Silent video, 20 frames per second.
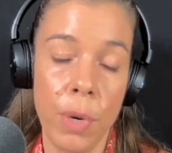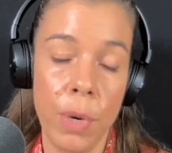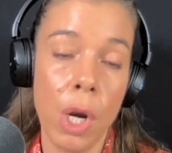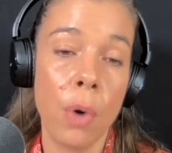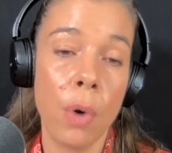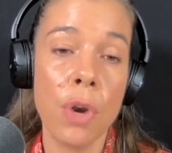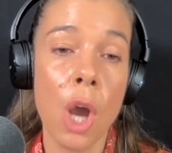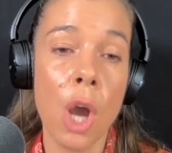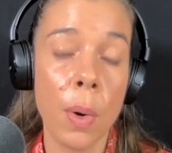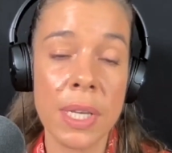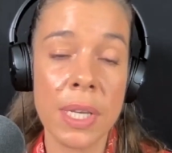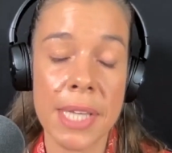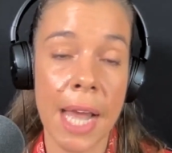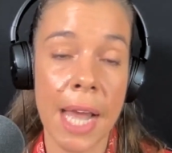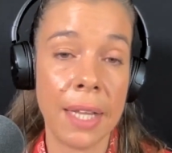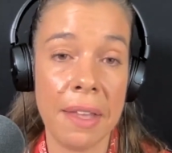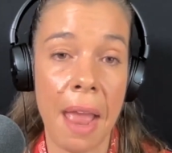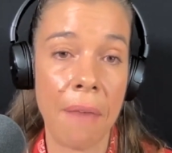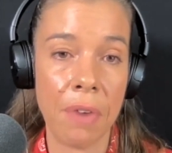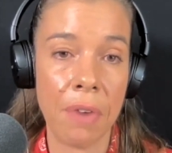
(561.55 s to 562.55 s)
We don't know
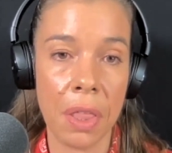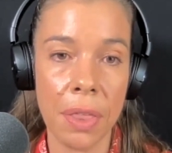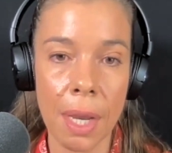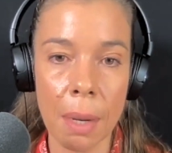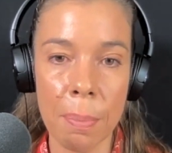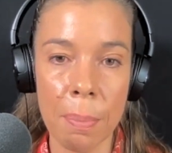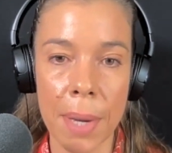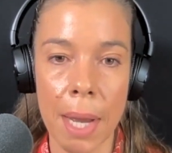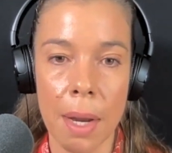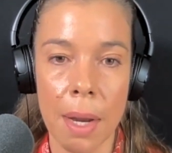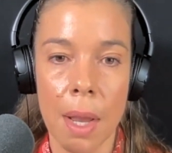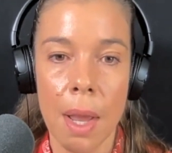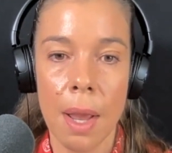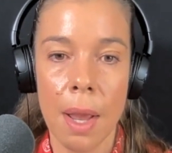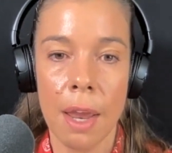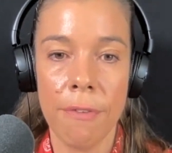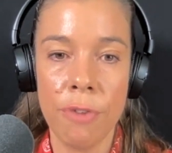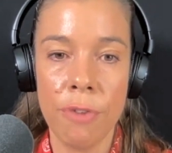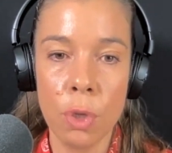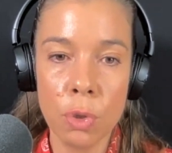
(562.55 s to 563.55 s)
exactly everything, but
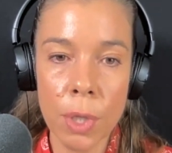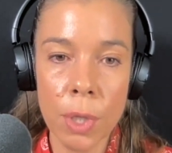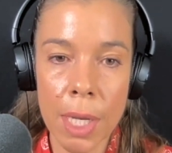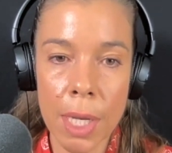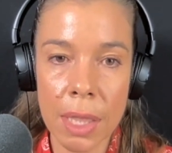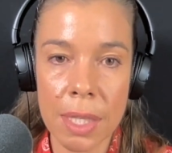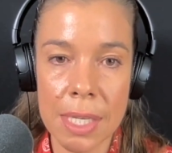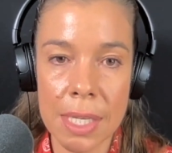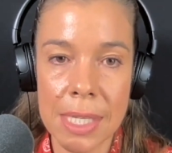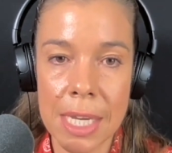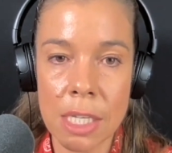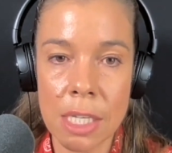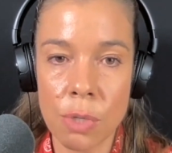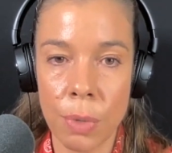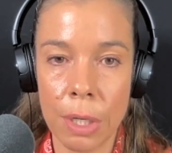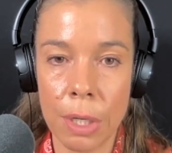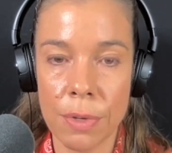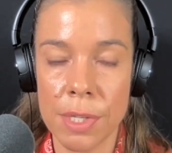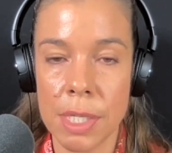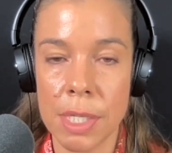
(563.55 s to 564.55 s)
if you look at this
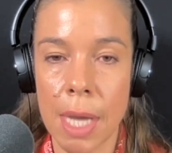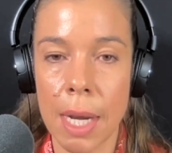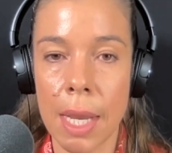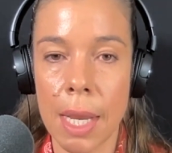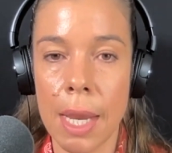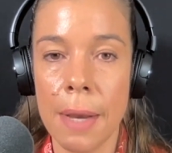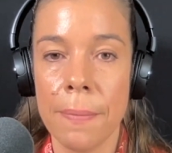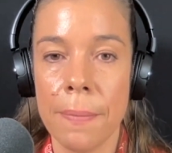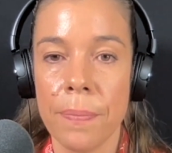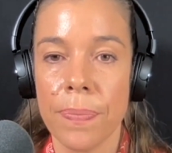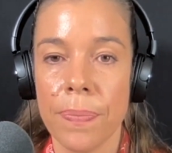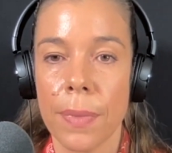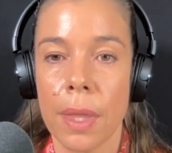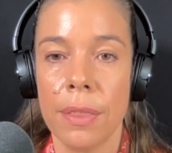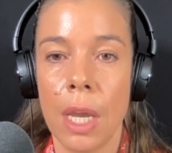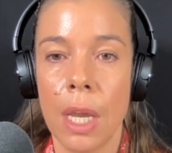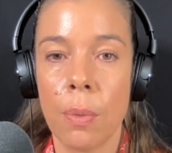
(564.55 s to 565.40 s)
Israel study,